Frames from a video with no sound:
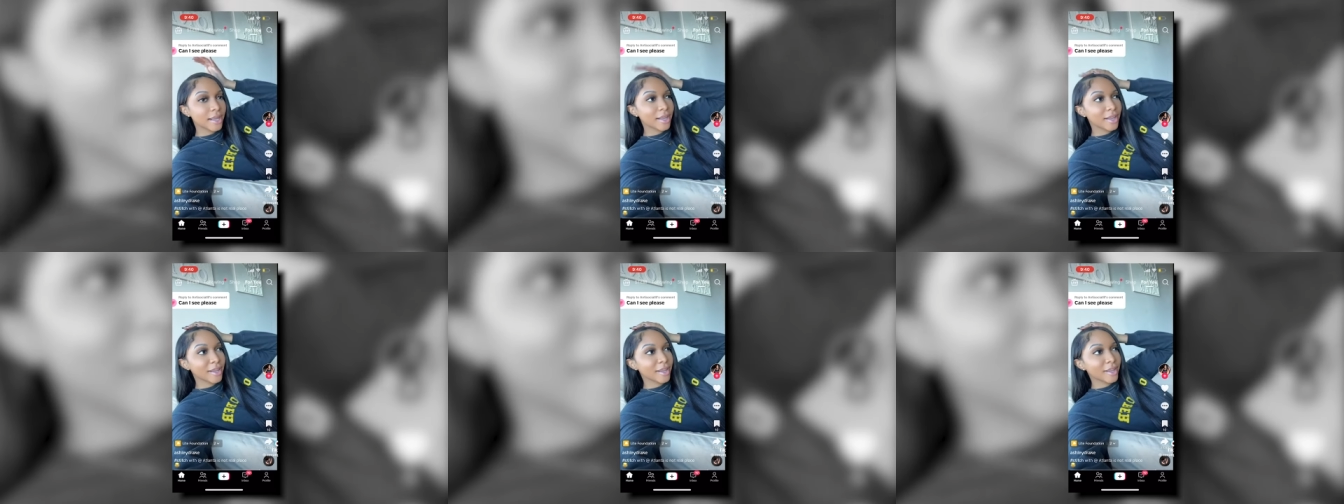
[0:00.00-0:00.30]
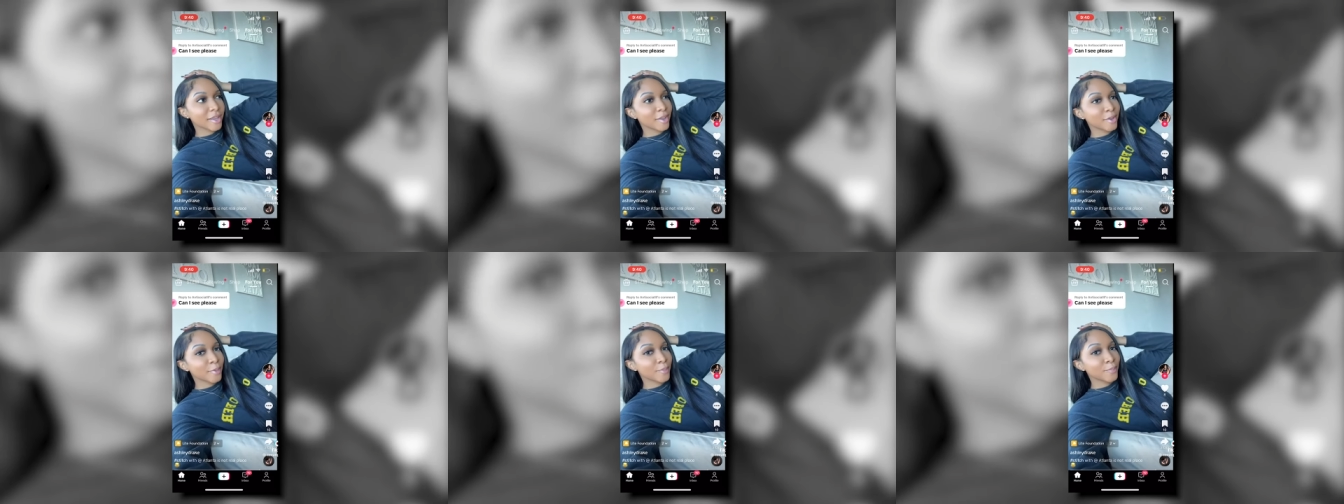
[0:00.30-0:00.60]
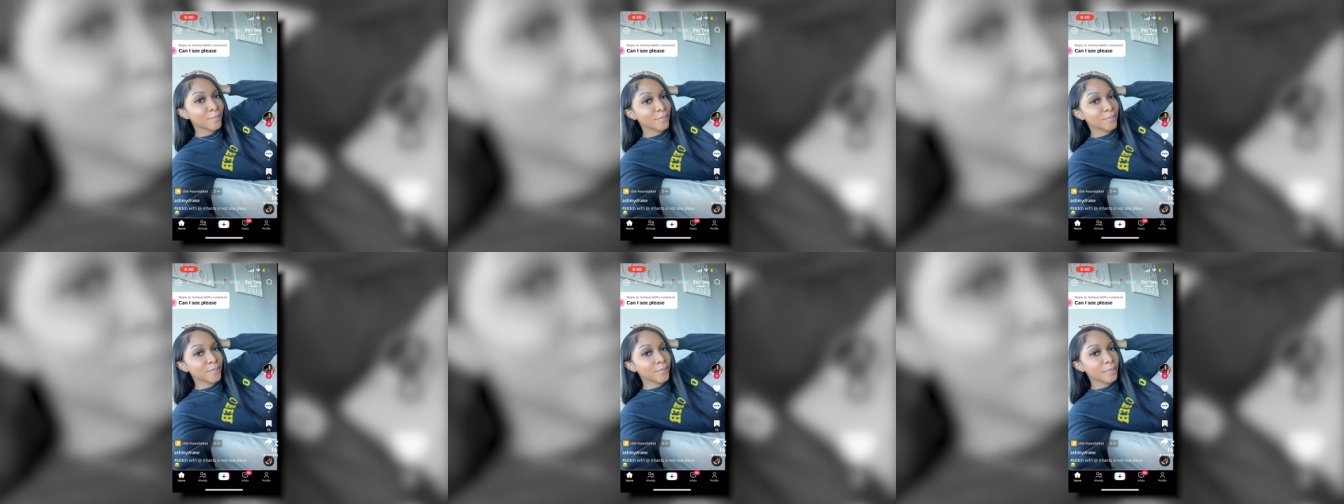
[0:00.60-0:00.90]

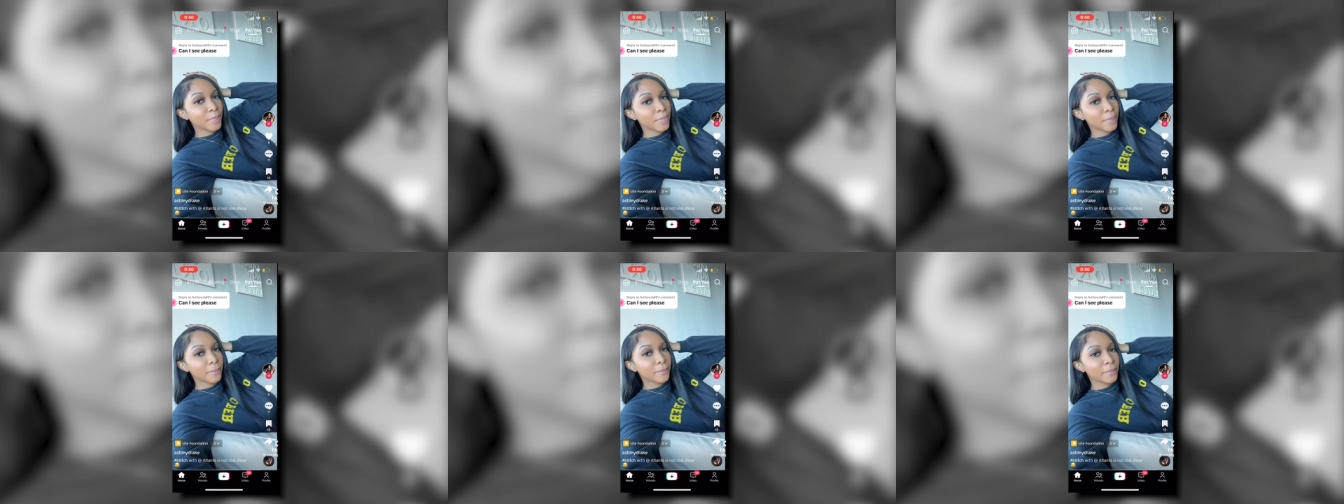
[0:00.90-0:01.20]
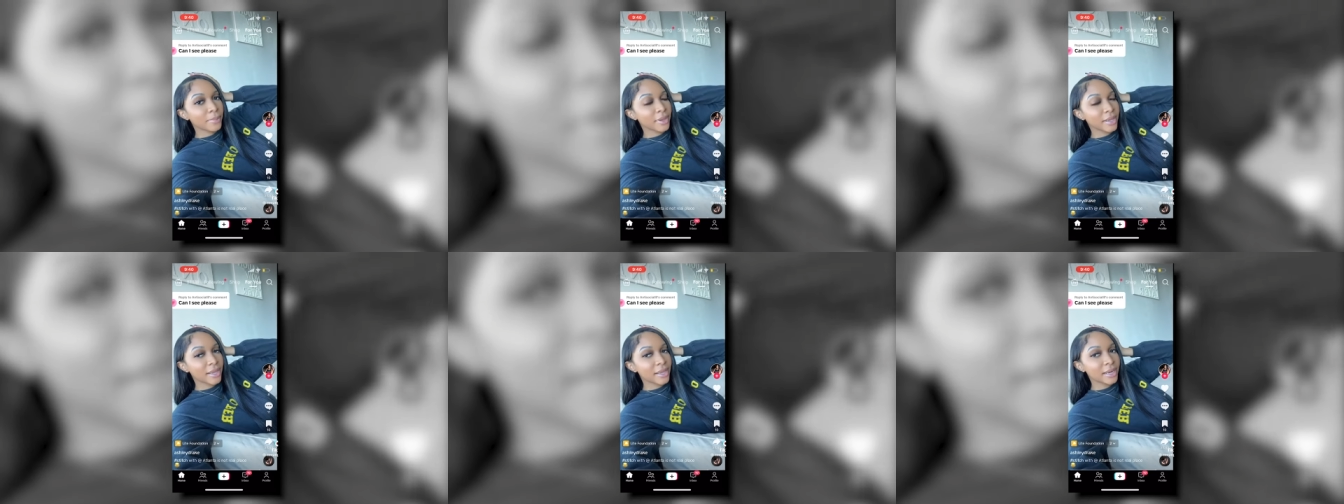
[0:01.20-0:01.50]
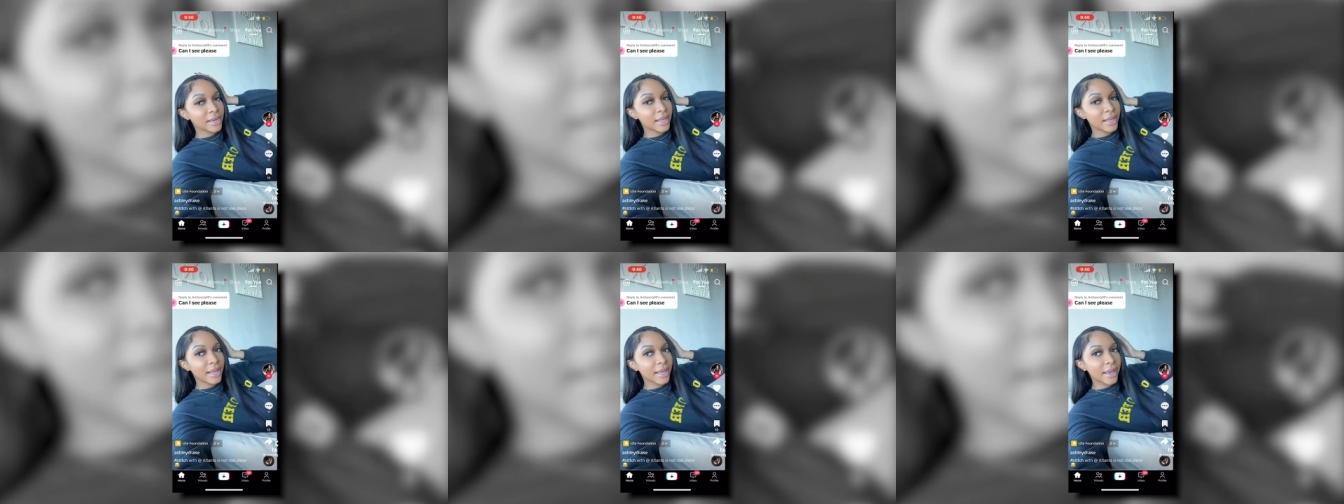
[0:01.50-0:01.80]
Um, but
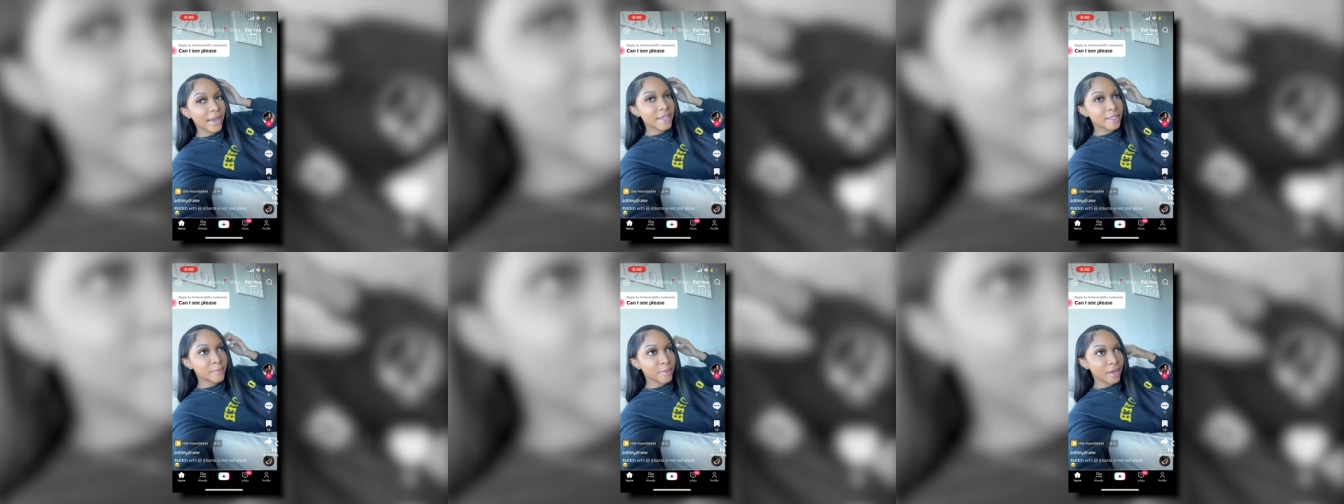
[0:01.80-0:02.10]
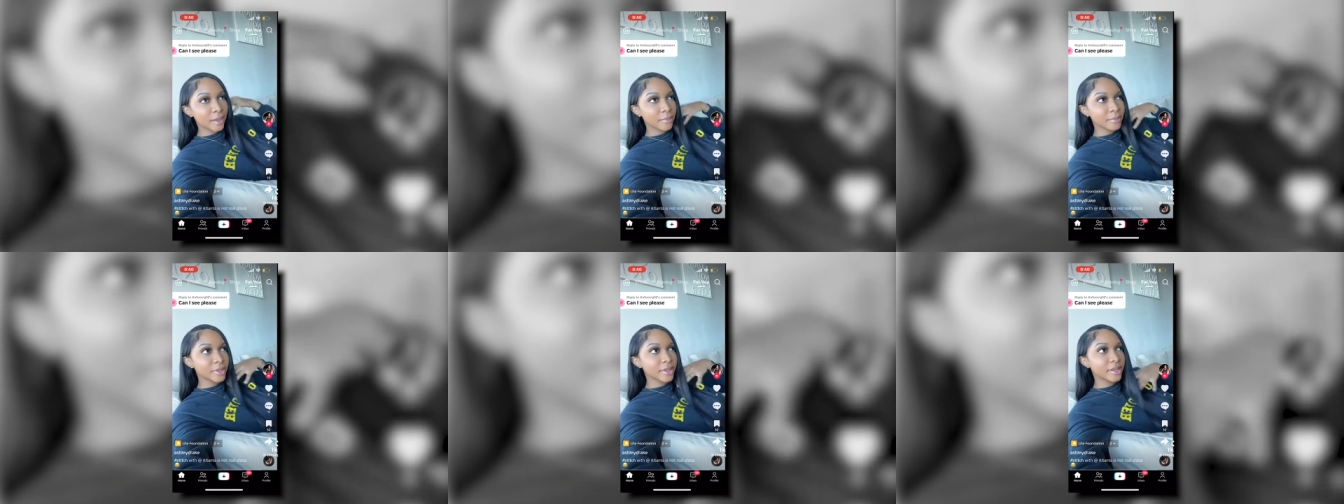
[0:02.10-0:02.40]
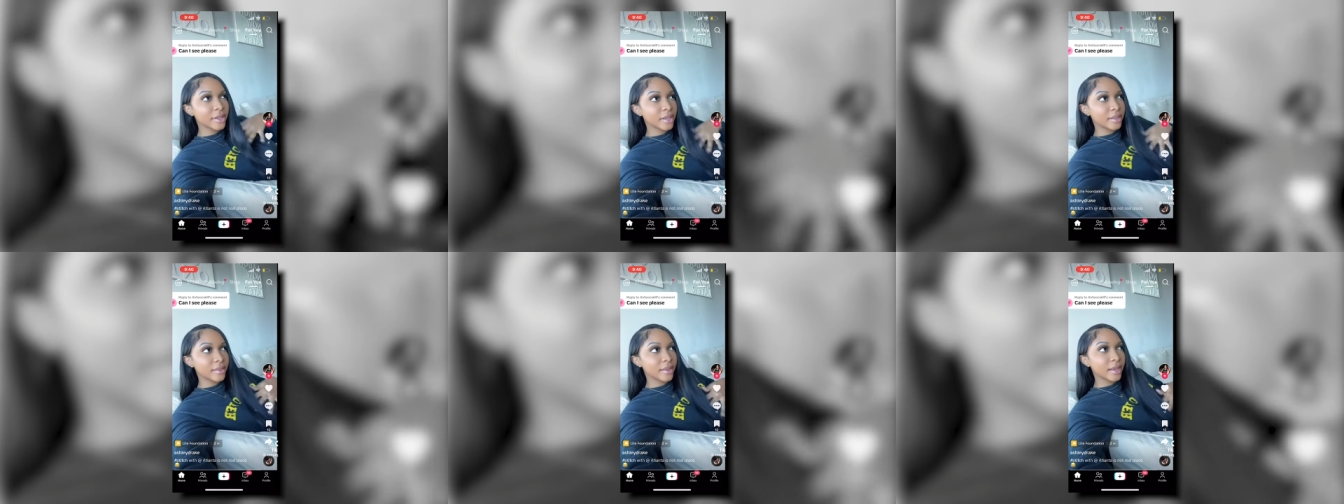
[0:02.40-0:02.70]
it's probably a
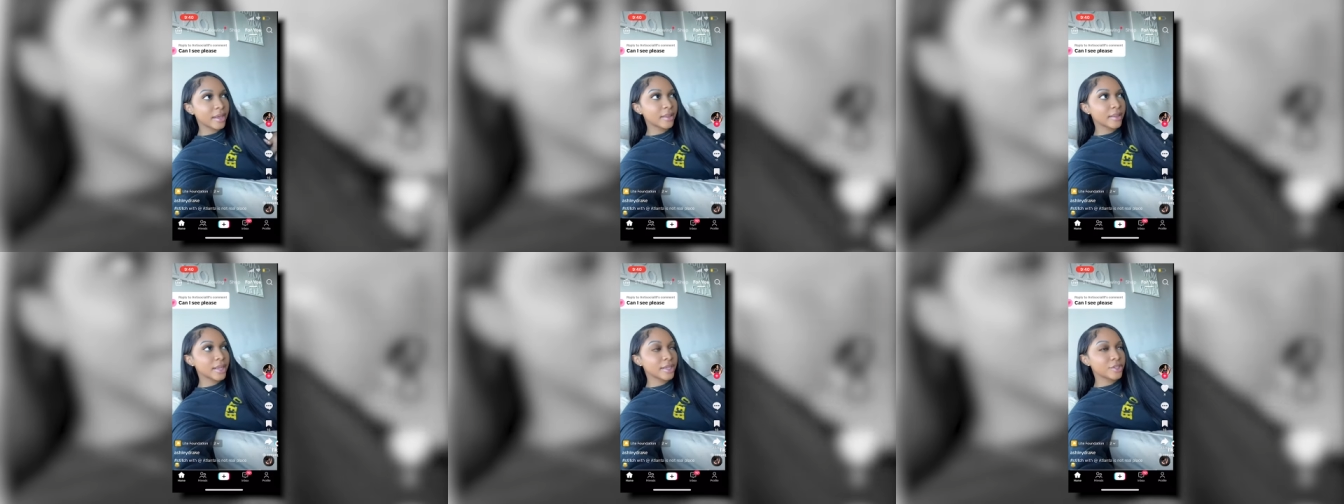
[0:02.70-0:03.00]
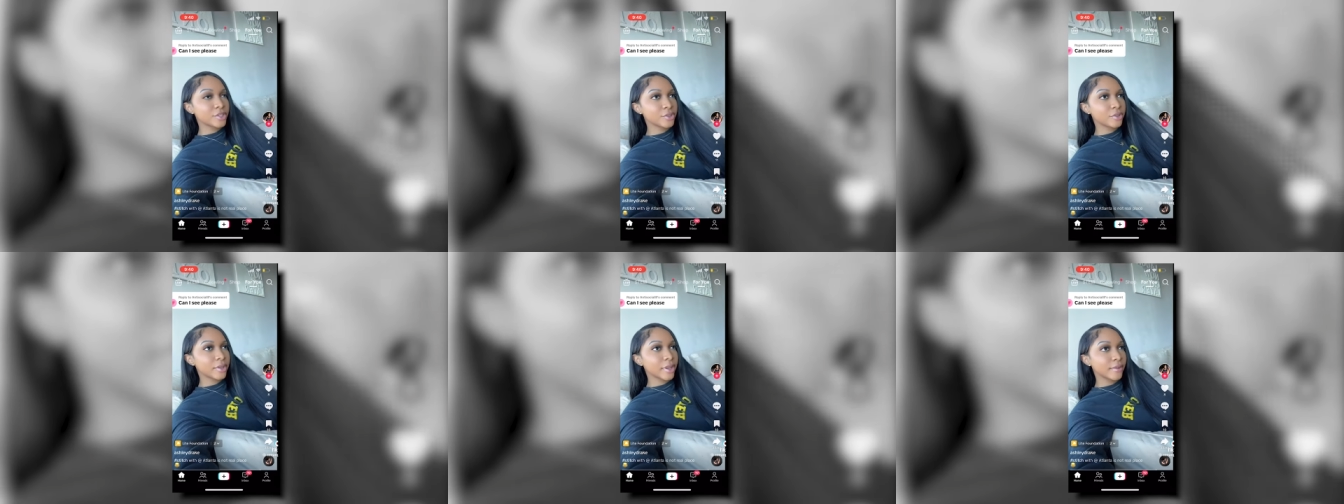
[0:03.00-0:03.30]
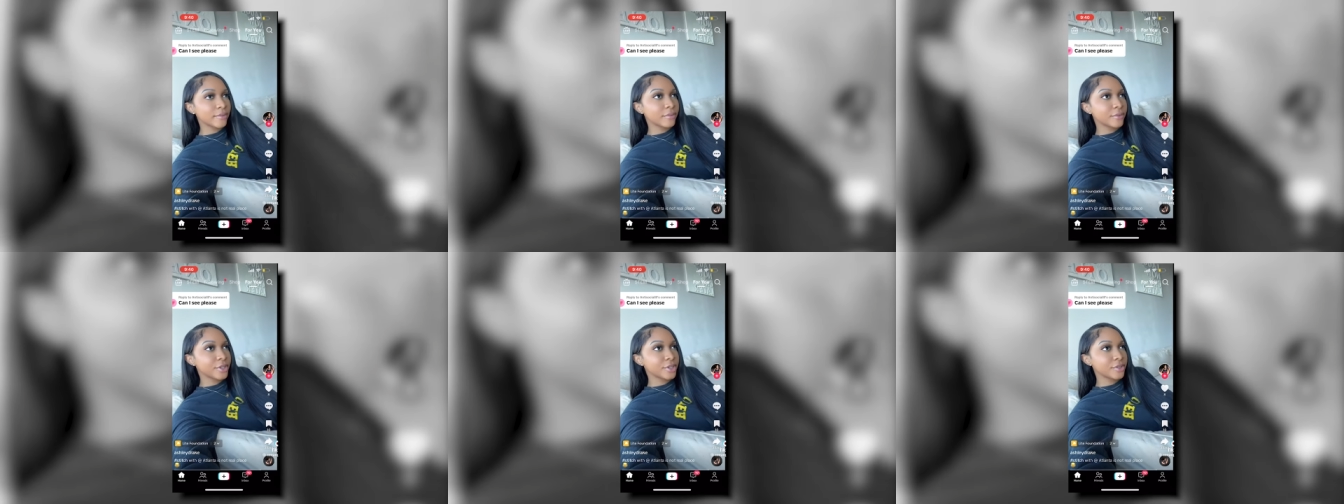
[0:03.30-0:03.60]
good thing that you
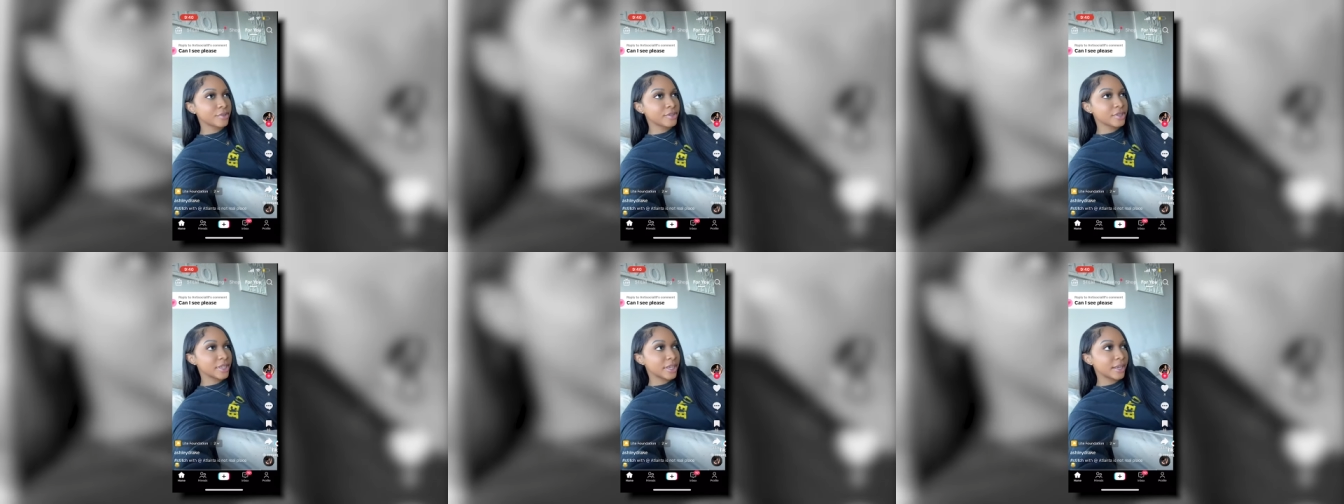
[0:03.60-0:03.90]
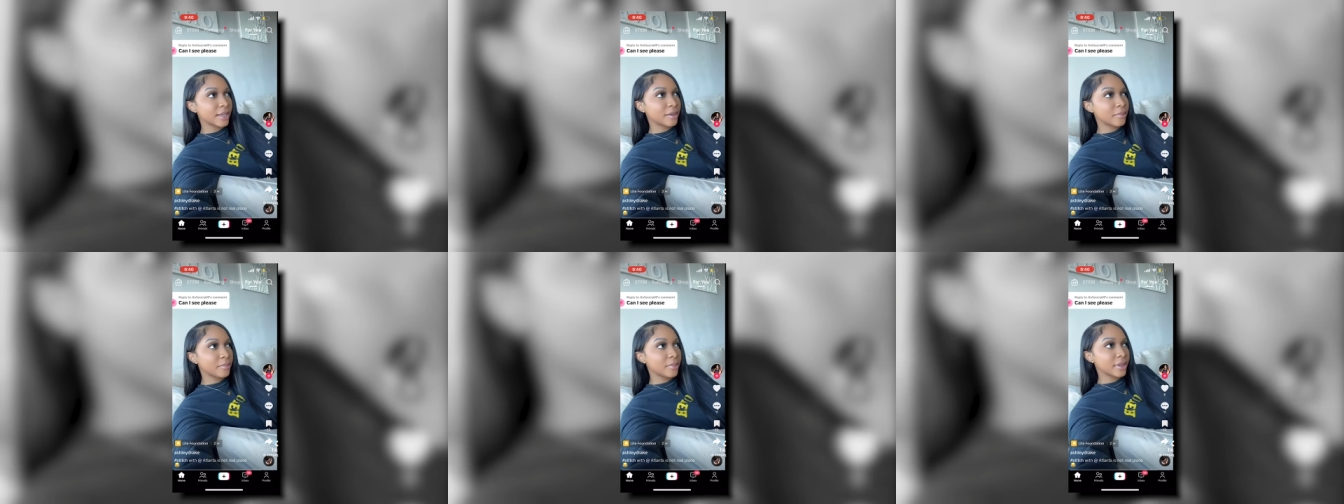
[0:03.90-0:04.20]
left when you did,